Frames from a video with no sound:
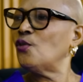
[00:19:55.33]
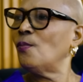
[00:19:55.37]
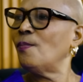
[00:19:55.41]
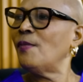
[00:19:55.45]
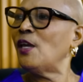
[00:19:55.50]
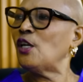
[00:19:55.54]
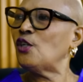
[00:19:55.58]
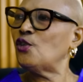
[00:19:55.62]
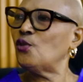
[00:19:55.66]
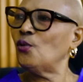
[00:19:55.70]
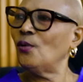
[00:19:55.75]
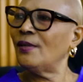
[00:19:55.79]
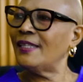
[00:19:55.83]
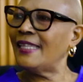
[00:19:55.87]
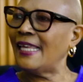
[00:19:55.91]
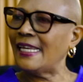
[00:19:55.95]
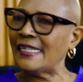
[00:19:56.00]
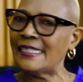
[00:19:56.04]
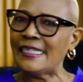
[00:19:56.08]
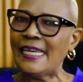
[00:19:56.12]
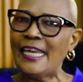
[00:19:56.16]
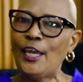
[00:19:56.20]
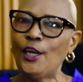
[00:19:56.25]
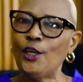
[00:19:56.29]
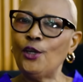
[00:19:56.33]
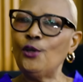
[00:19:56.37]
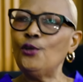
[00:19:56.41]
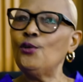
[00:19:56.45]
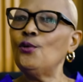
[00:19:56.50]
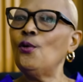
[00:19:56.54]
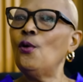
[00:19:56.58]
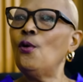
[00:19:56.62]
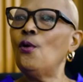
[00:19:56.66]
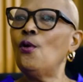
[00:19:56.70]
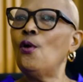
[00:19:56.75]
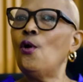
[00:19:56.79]
to make sure that,
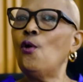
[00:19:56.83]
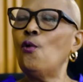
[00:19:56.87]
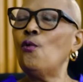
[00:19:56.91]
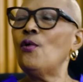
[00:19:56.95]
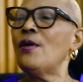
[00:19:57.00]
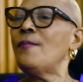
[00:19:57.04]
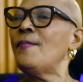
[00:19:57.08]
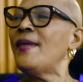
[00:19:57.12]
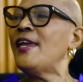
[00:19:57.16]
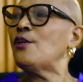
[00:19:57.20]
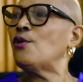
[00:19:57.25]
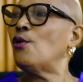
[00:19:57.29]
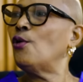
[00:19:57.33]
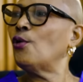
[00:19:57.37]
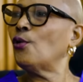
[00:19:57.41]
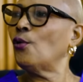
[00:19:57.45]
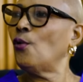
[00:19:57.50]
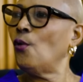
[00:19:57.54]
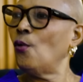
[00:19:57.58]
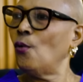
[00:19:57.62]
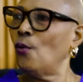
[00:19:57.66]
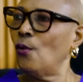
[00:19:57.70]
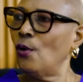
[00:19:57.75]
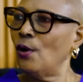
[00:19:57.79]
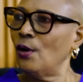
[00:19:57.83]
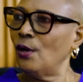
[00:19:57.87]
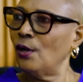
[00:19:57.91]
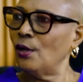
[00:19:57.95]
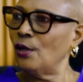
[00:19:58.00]
women grow.